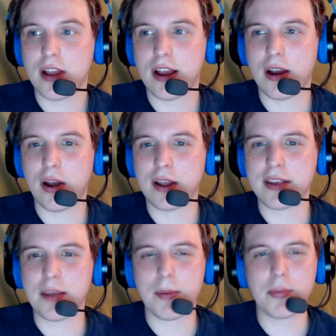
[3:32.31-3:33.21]
I
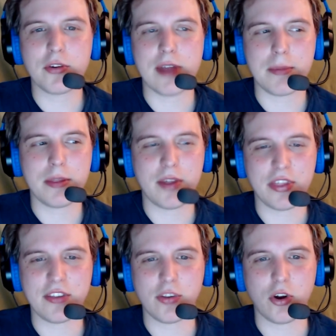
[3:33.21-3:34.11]
can't remember the name of them. I
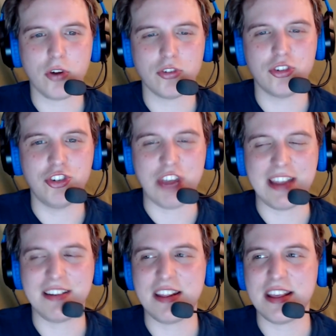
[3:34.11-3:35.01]
think they're called
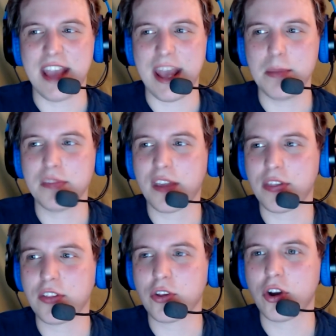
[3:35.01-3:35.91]
JT Games. I
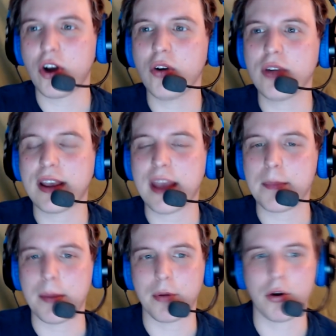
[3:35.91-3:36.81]
think they're called. I can't
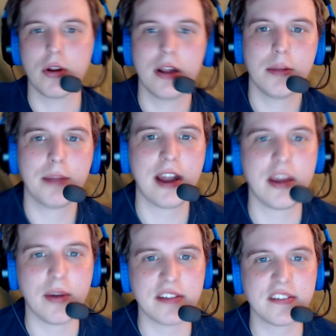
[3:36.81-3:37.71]
remember. But
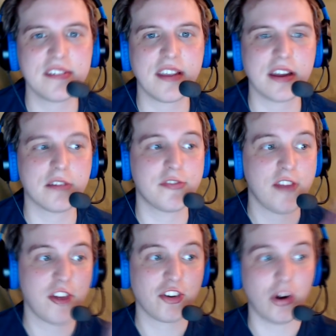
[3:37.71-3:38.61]
anyways, this is an
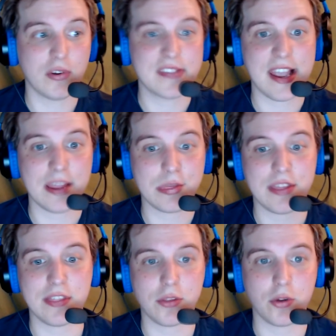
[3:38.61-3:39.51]
official Sega
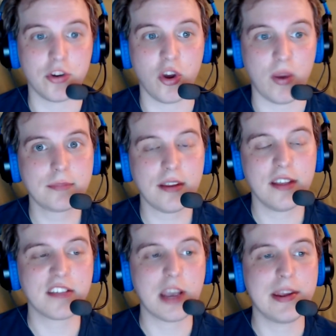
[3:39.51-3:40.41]
thing that they're doing.
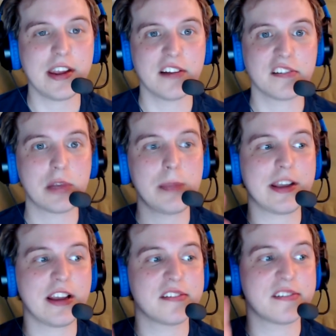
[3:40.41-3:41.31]
It's gonna be kind of sweet
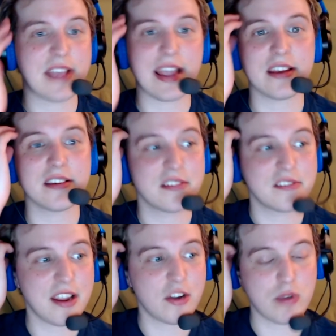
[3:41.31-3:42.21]
because Sega
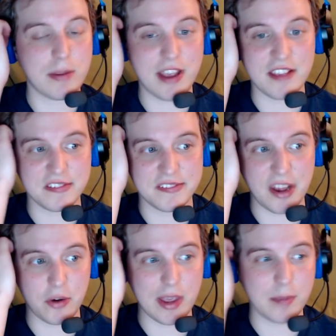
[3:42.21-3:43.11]
Dreamcast and
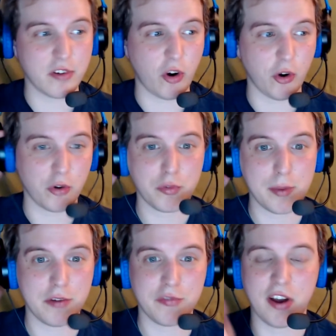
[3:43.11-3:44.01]
Saturn games are harder for
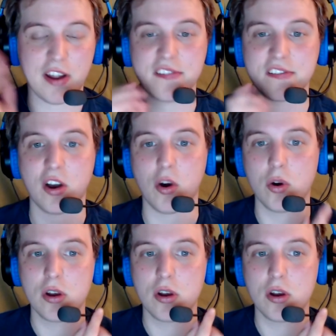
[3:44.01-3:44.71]
me to find, so